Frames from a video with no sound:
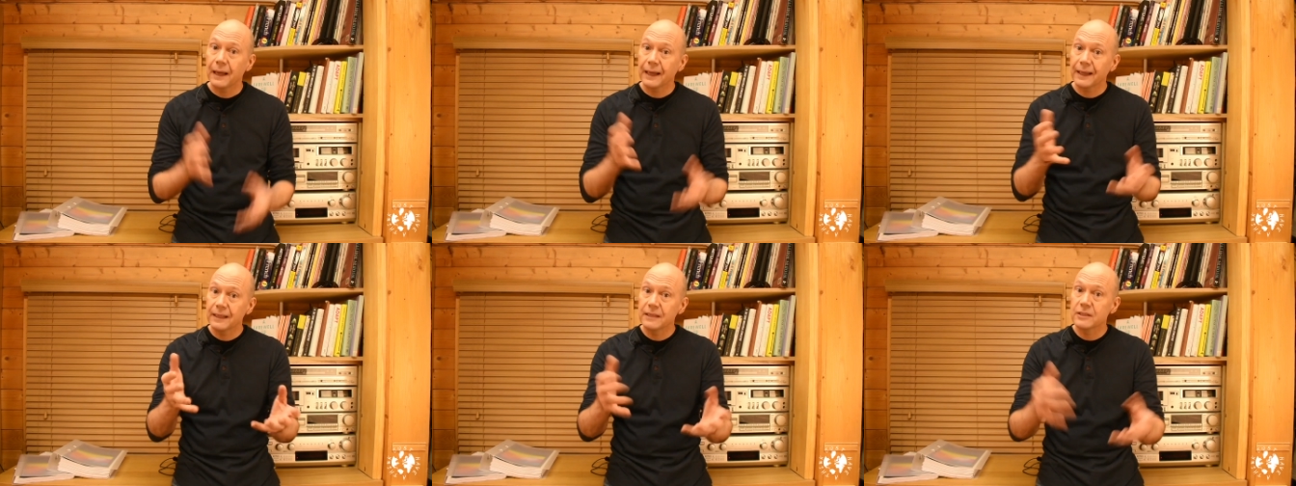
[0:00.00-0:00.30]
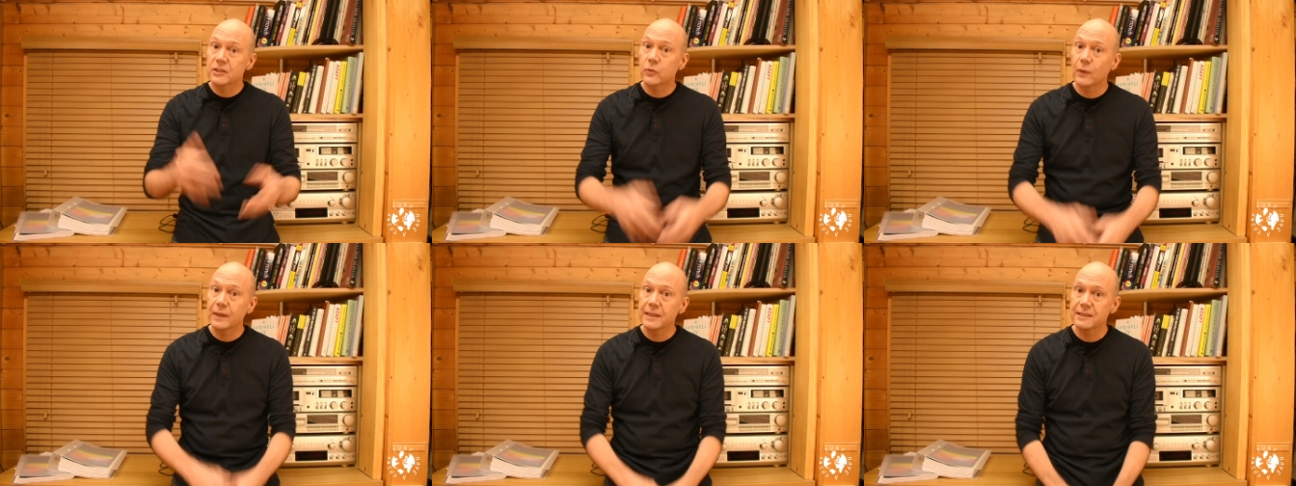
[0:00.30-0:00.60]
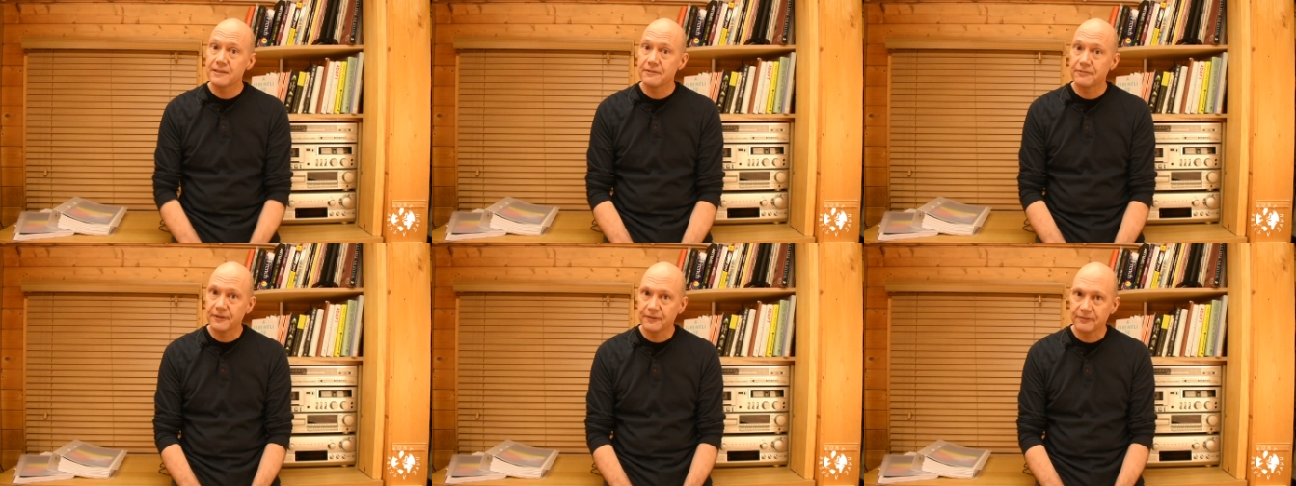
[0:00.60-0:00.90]
Back in
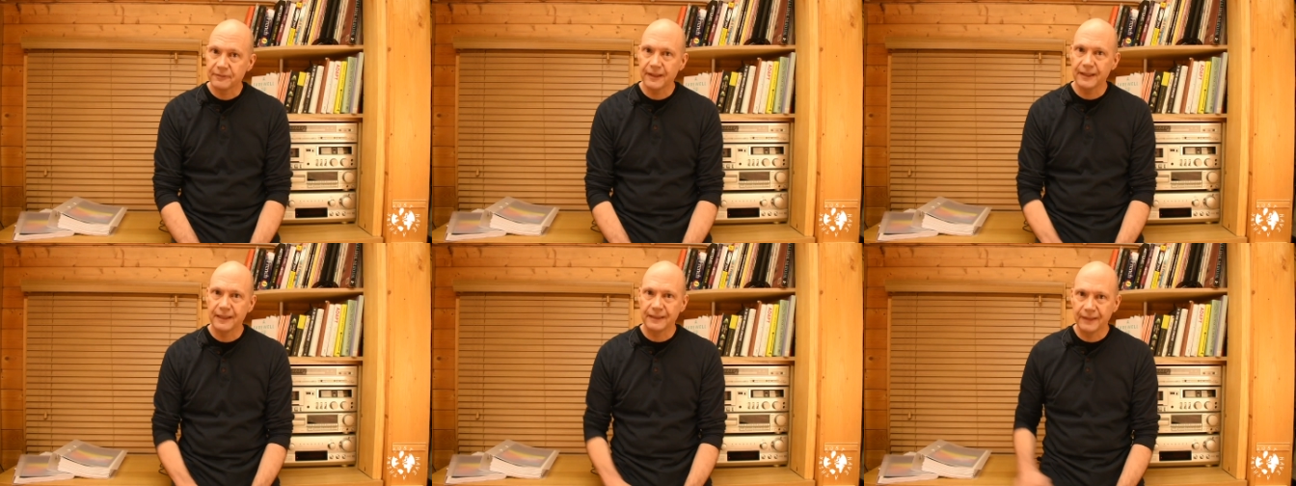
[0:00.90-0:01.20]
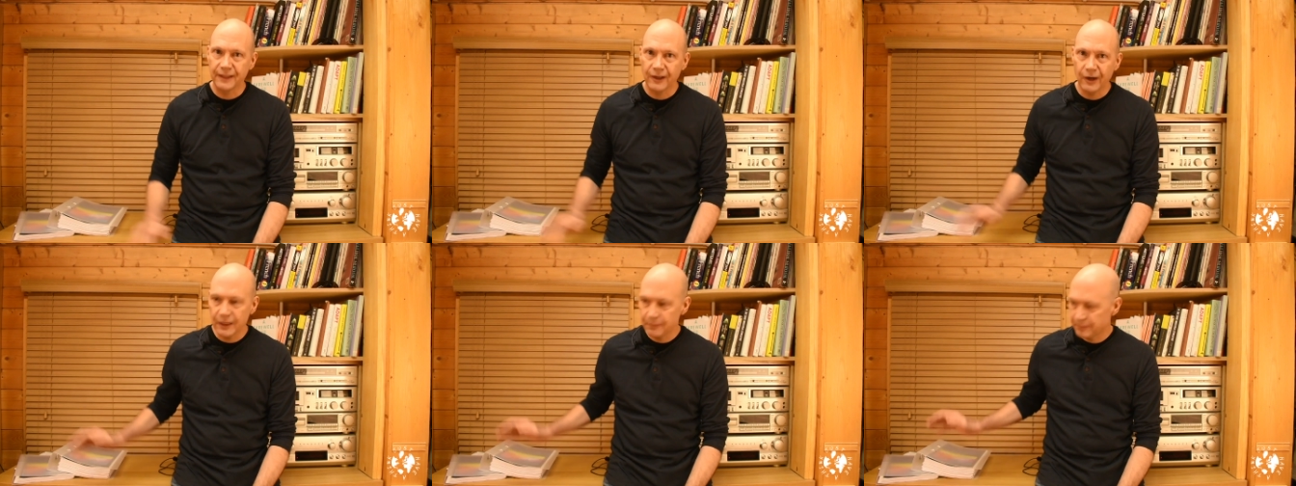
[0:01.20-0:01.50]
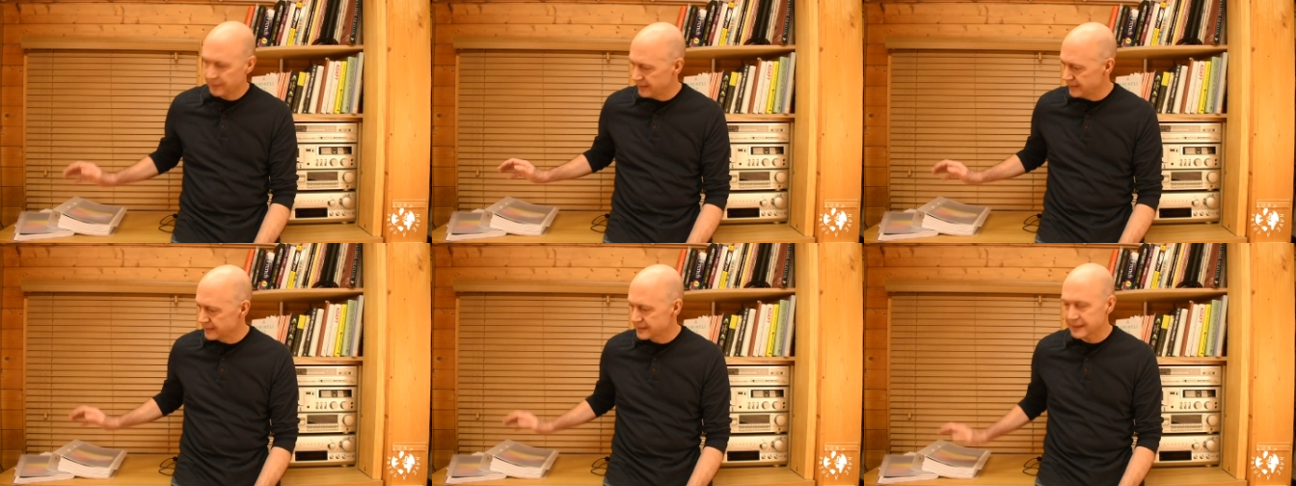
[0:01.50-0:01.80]
2015, the
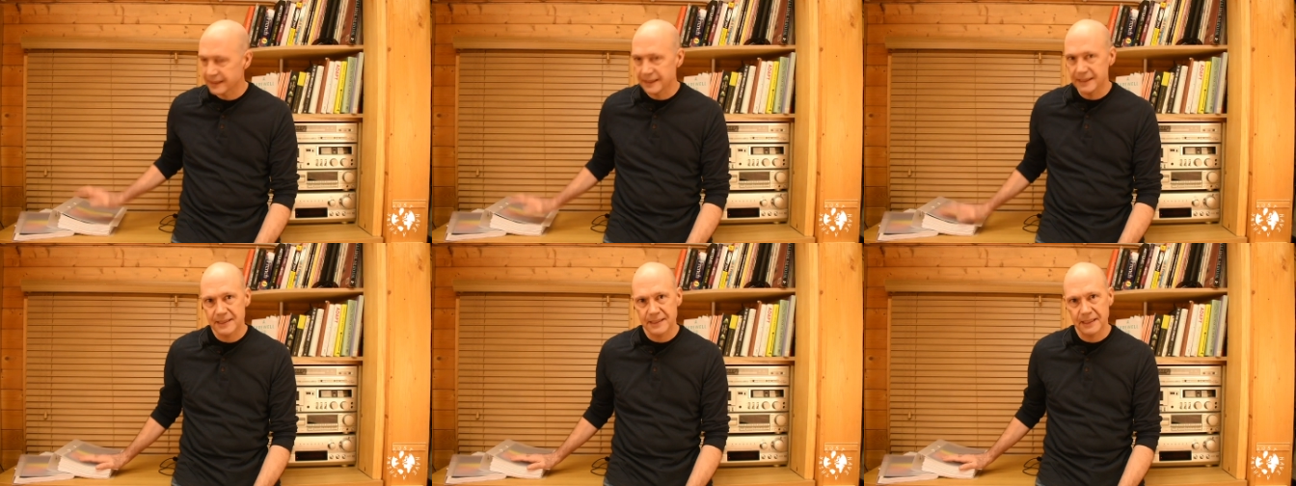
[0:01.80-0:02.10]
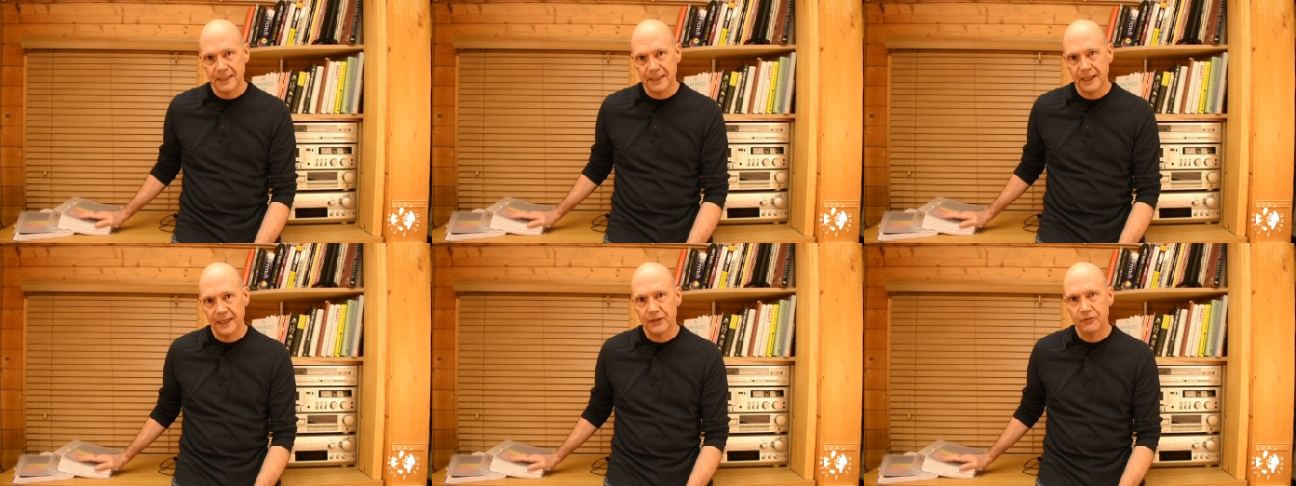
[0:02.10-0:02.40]
IPCC